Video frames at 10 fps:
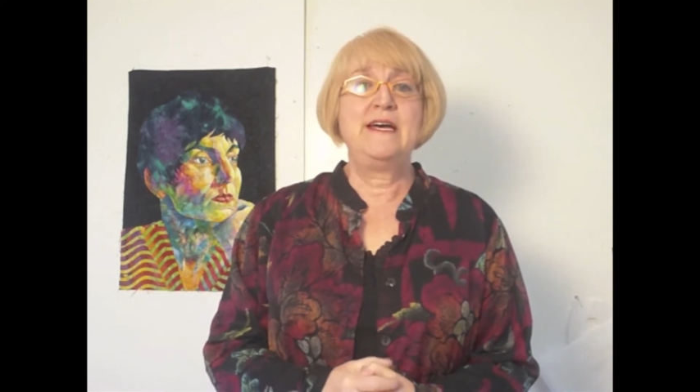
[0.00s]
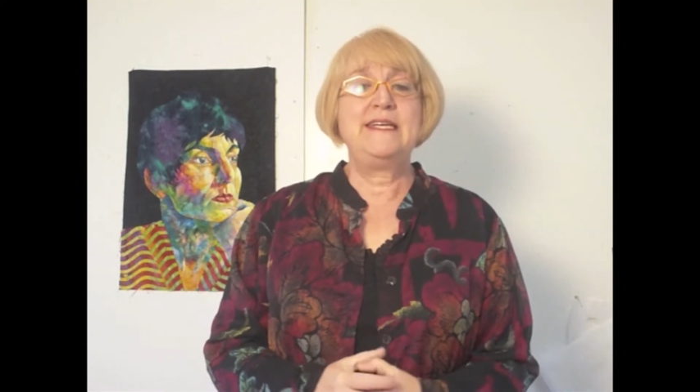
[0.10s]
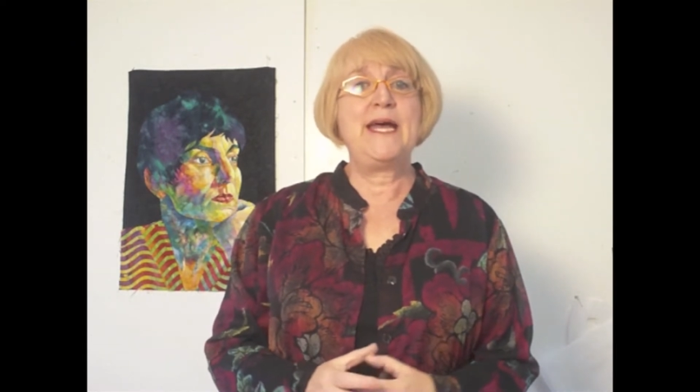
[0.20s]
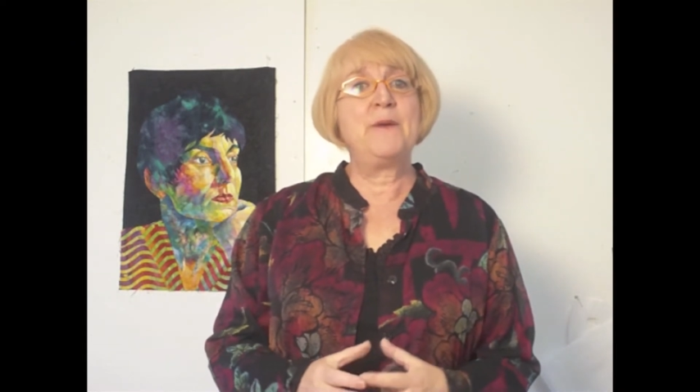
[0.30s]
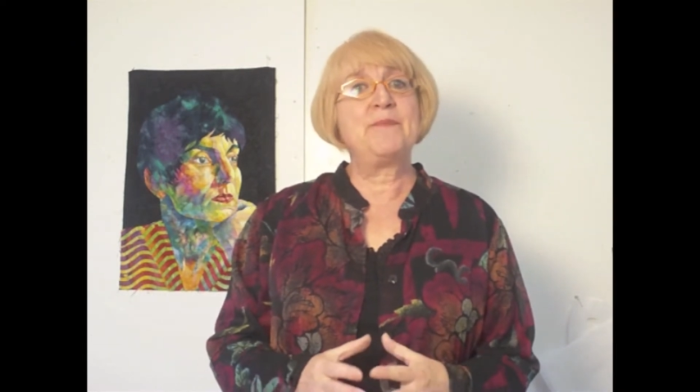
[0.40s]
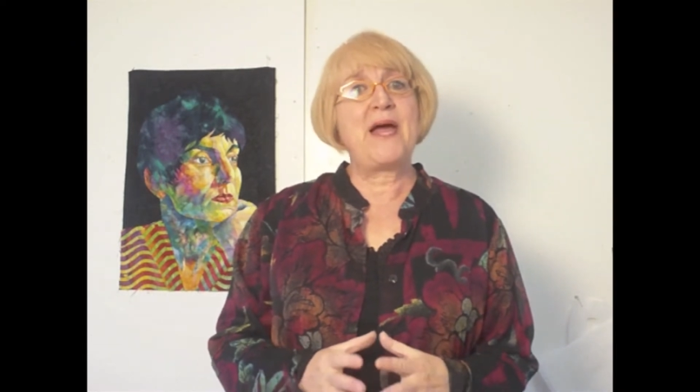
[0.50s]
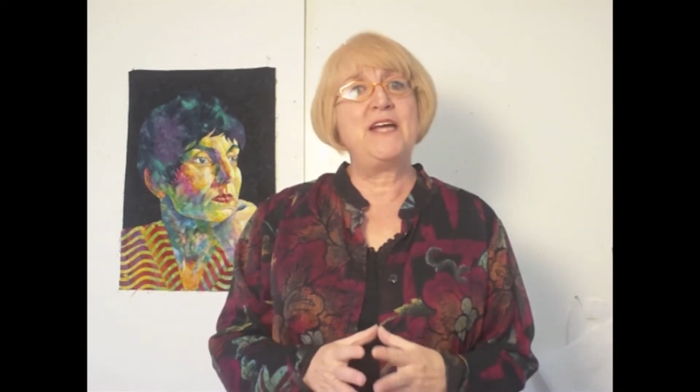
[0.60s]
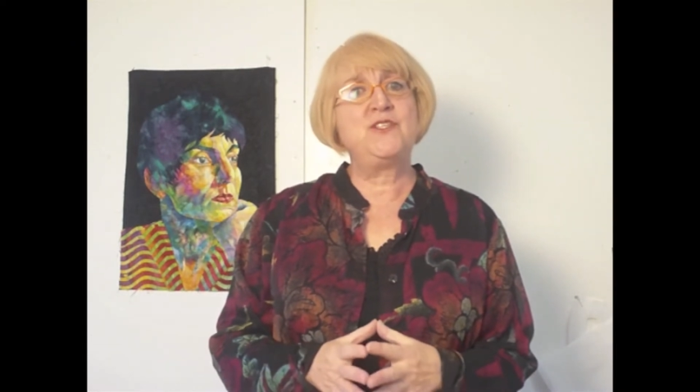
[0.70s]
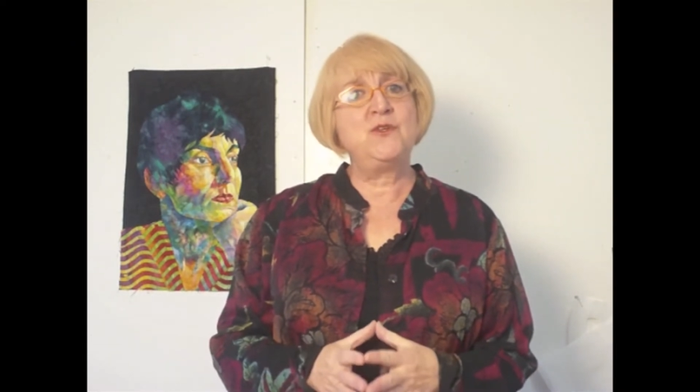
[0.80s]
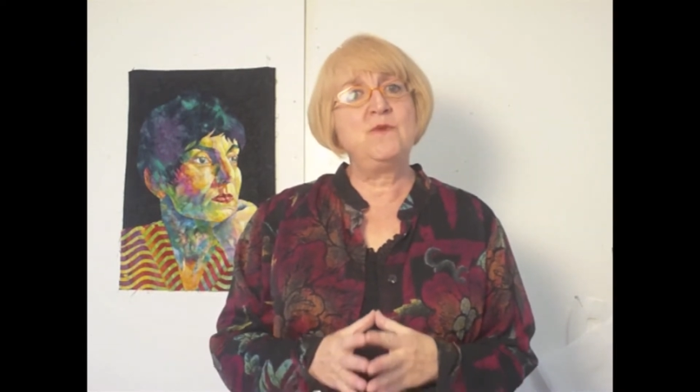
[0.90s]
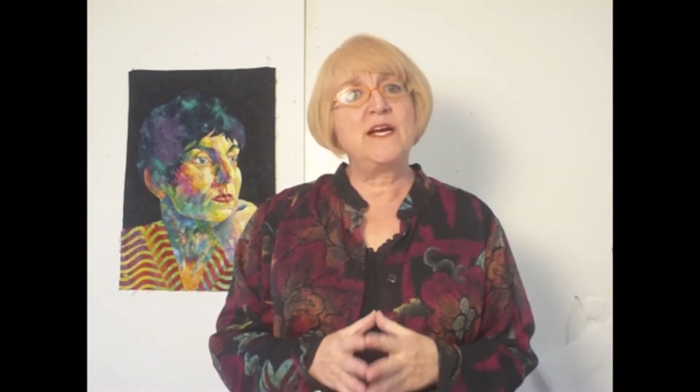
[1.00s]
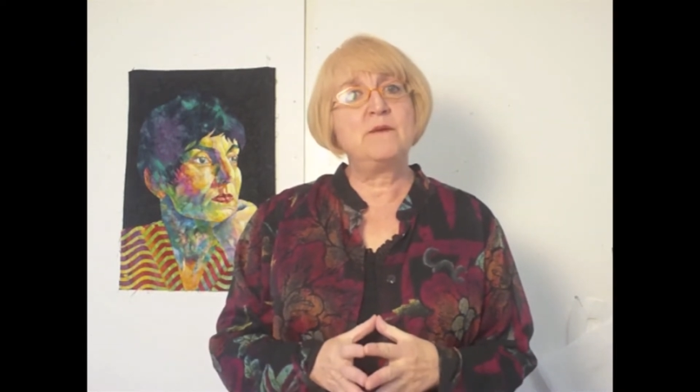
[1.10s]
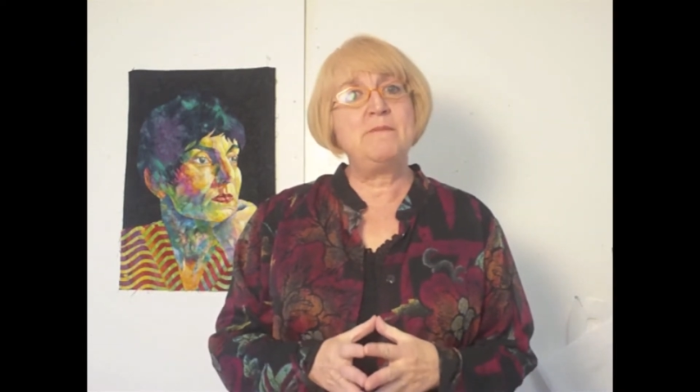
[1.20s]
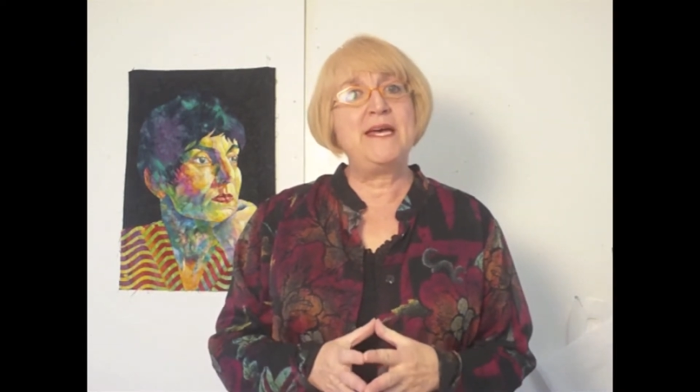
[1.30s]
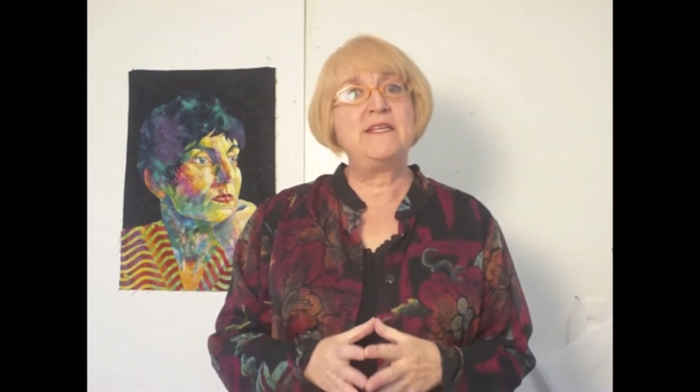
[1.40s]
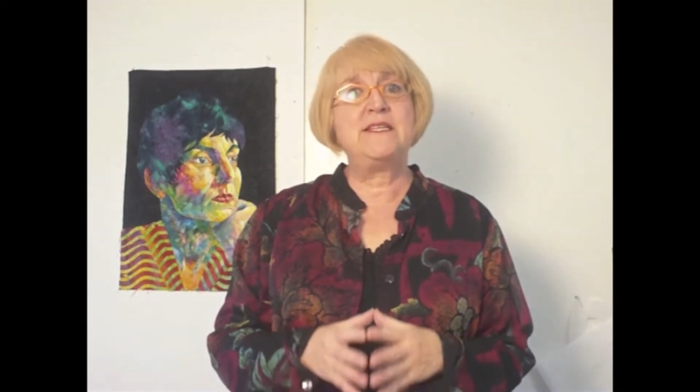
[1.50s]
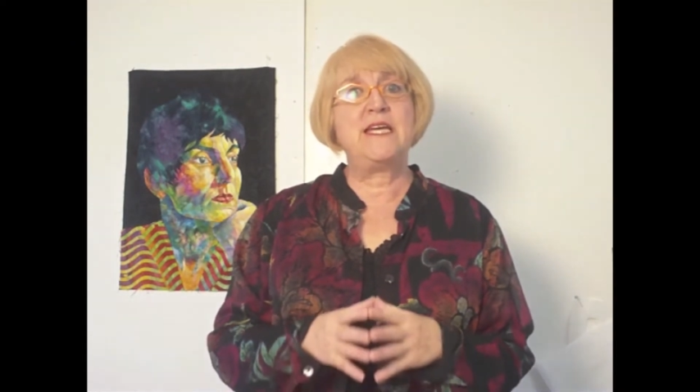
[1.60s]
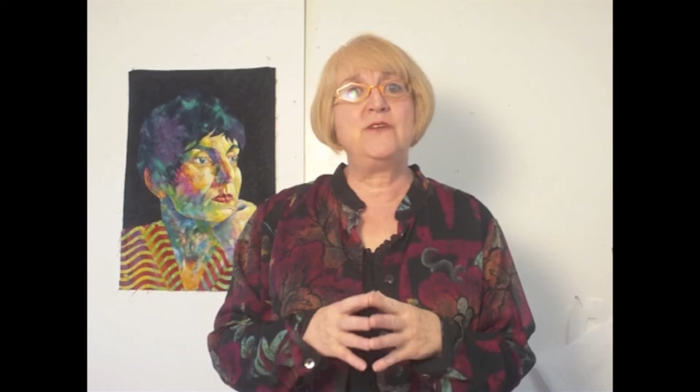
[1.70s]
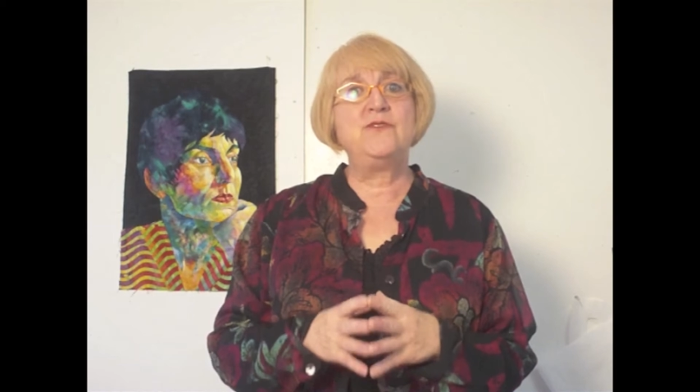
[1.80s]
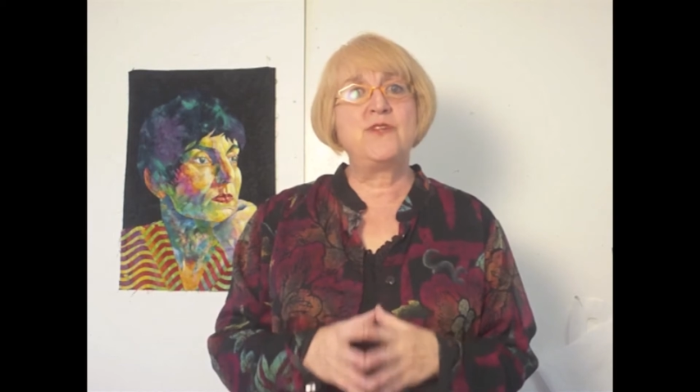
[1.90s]
Now, I do recommend
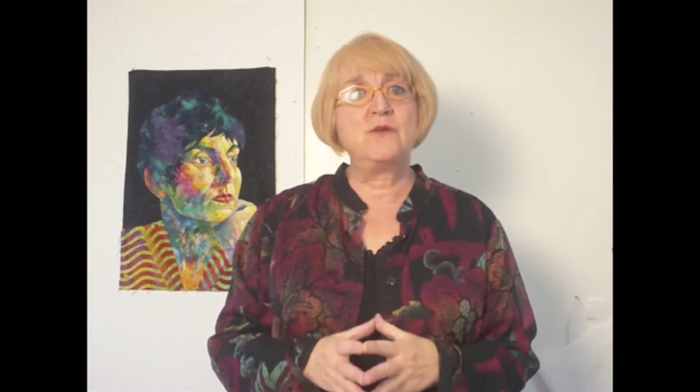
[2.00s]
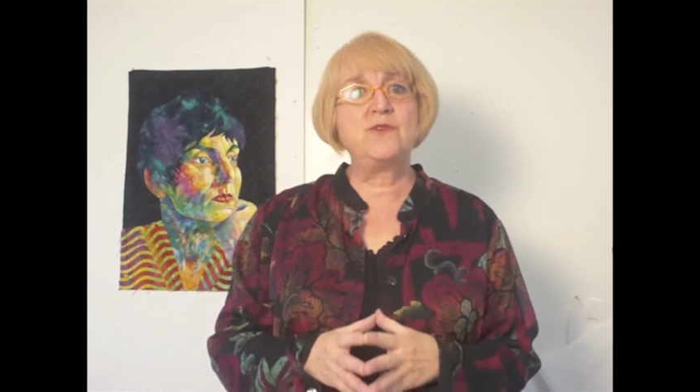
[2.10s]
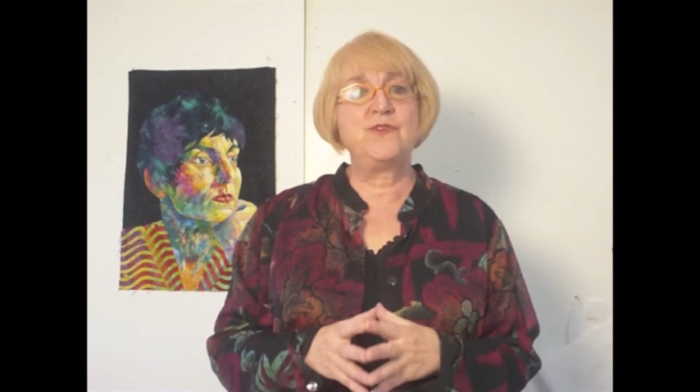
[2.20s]
that you don't